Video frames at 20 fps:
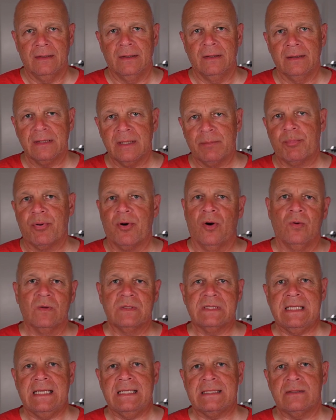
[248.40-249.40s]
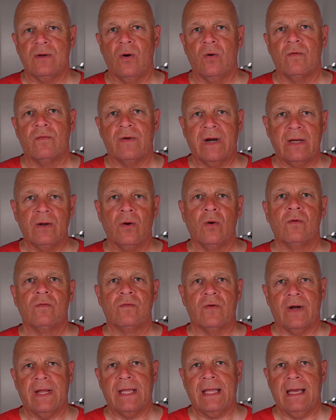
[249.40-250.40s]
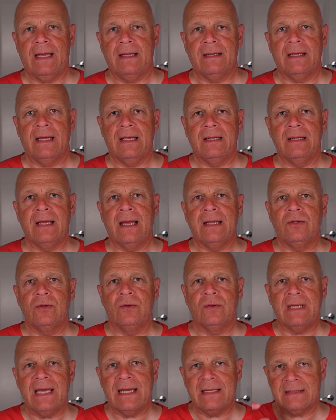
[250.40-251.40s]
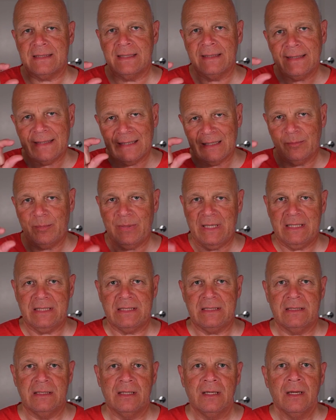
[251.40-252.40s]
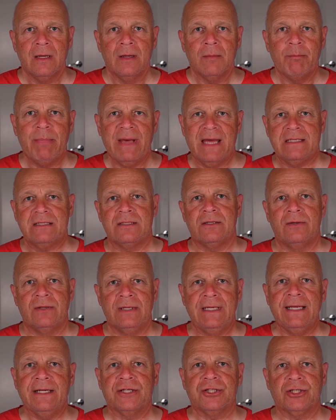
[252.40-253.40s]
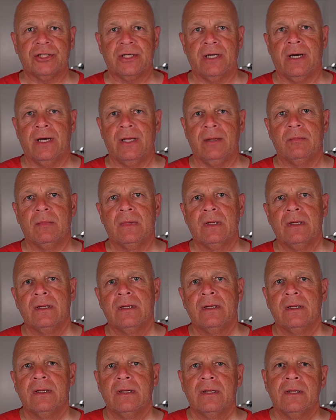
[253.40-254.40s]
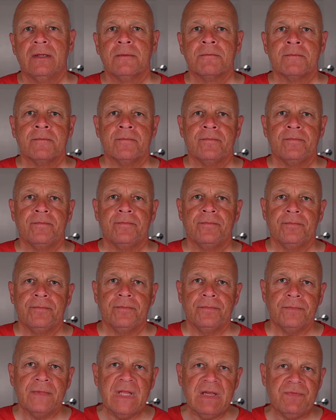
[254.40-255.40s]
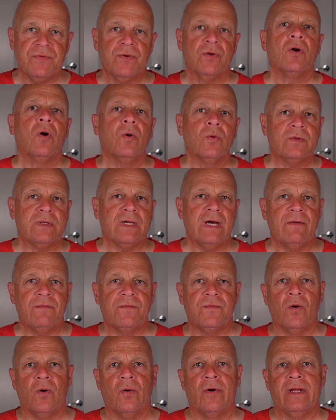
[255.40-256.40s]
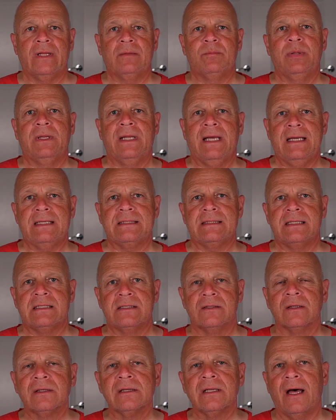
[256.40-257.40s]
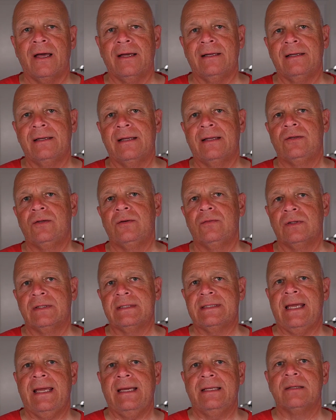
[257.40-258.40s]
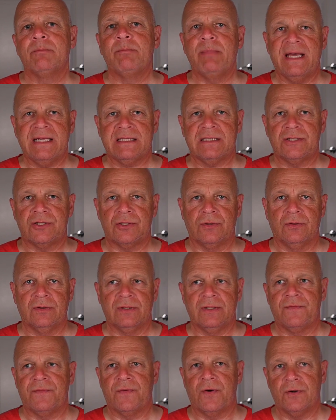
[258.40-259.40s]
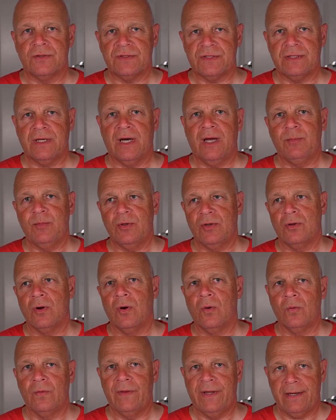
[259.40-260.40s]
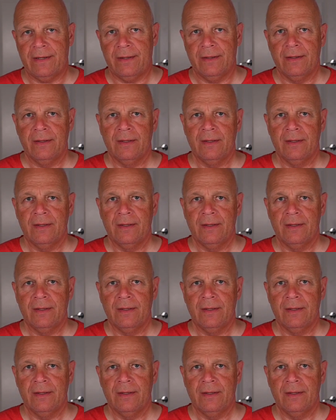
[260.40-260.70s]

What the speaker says: the process over and over again, and you get a little bit better each time. If you go to a foreign place, it's not likely that you will take the best shot the first time you go there,